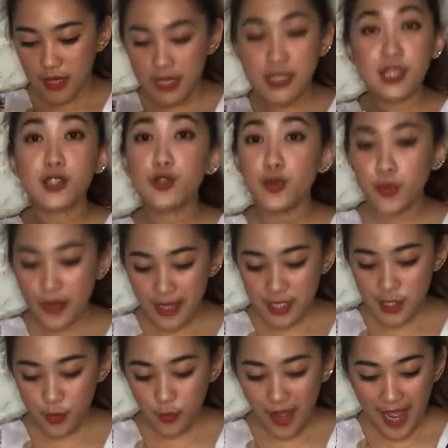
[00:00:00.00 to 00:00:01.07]
Let's do a
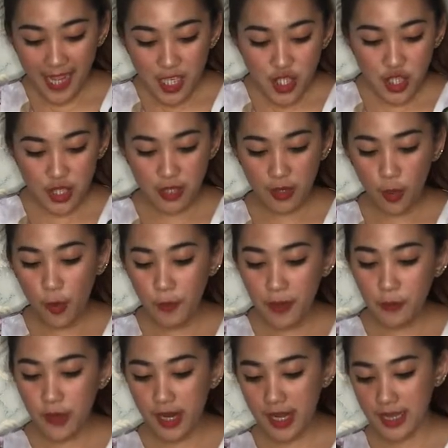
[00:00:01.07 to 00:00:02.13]
swatch.
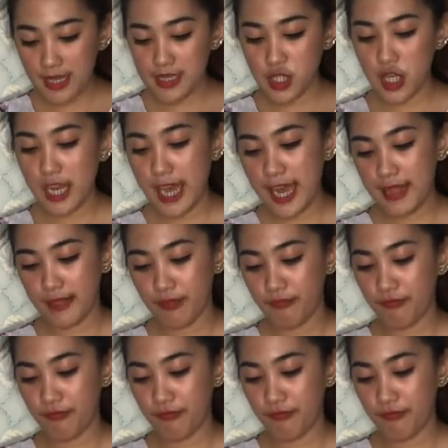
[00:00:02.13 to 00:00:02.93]
Open muna natin siya lahat.